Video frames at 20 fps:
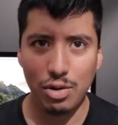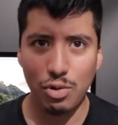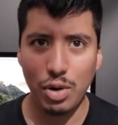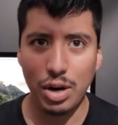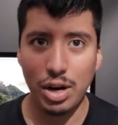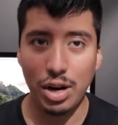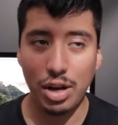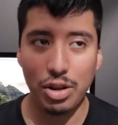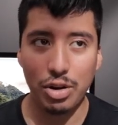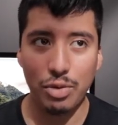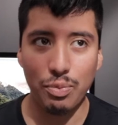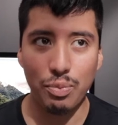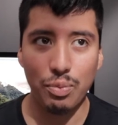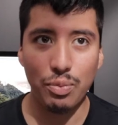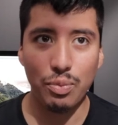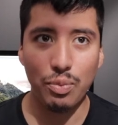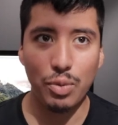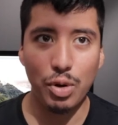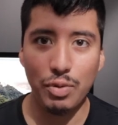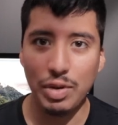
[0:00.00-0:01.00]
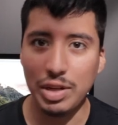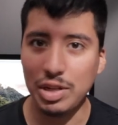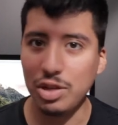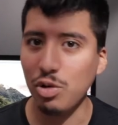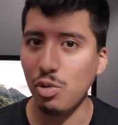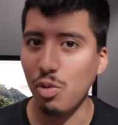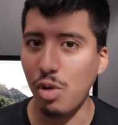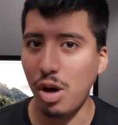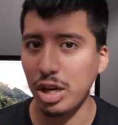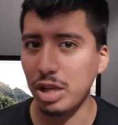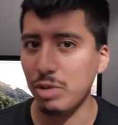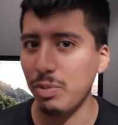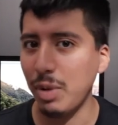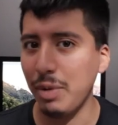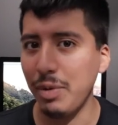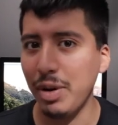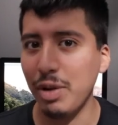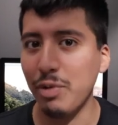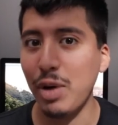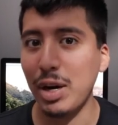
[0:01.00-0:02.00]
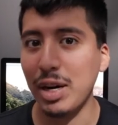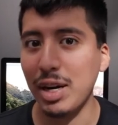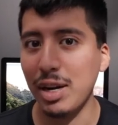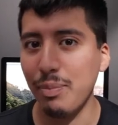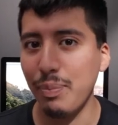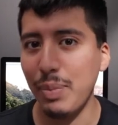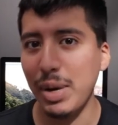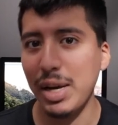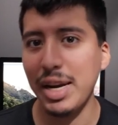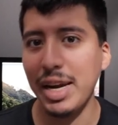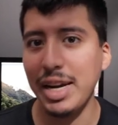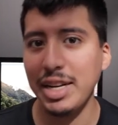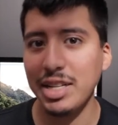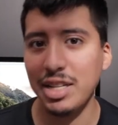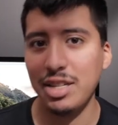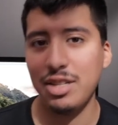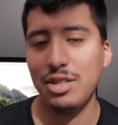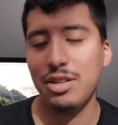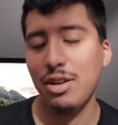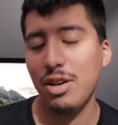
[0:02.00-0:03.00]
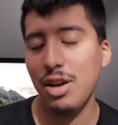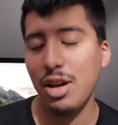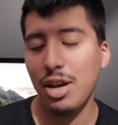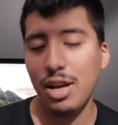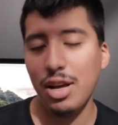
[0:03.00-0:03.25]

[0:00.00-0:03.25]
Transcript: what other movies to watch, maybe recommendations.